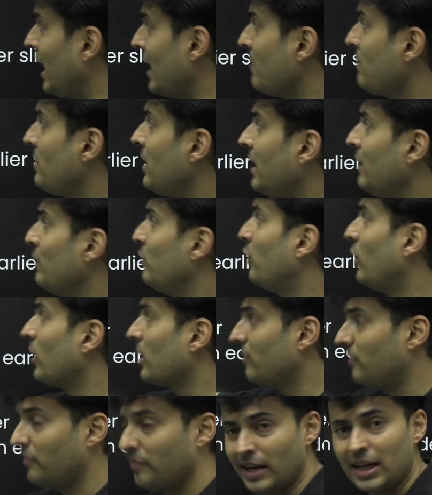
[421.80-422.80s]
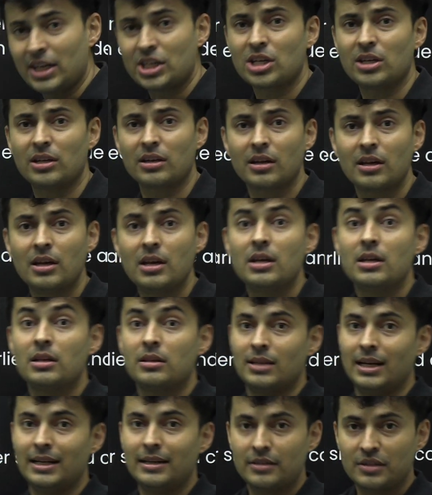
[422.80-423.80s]
timeline for a fresher.
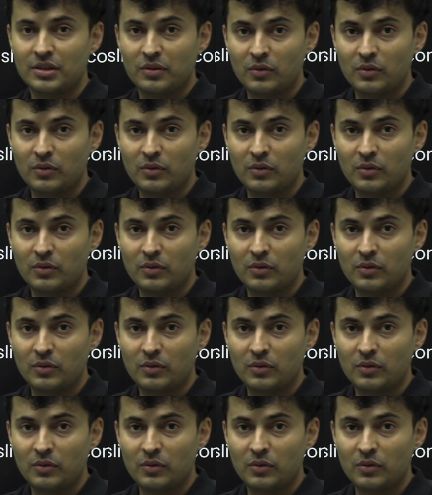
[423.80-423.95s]
That is,